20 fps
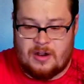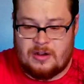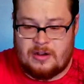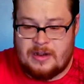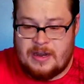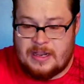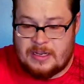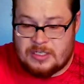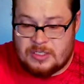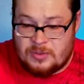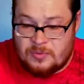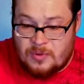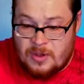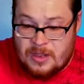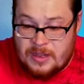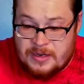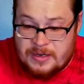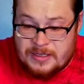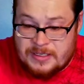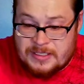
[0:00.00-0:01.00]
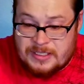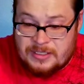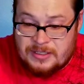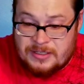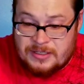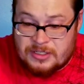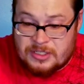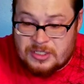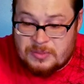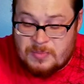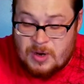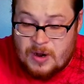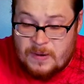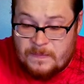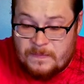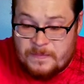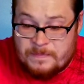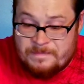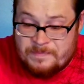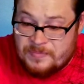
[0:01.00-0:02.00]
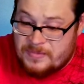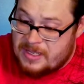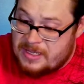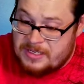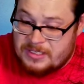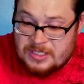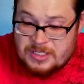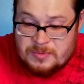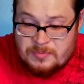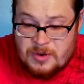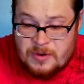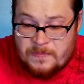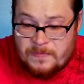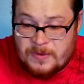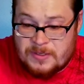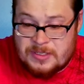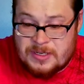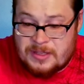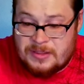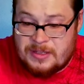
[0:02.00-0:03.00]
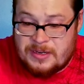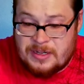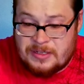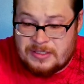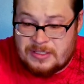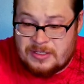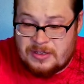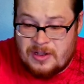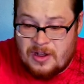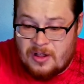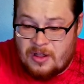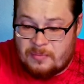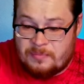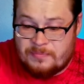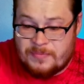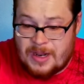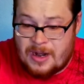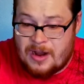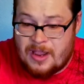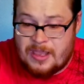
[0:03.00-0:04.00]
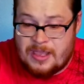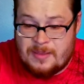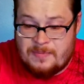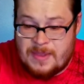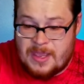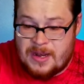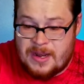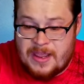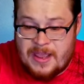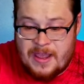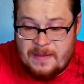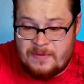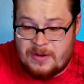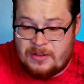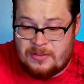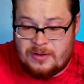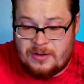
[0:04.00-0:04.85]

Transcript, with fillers: next one. It's a Little Smurf. He's a Smurf. There's nothing else to call him. All right. He may have another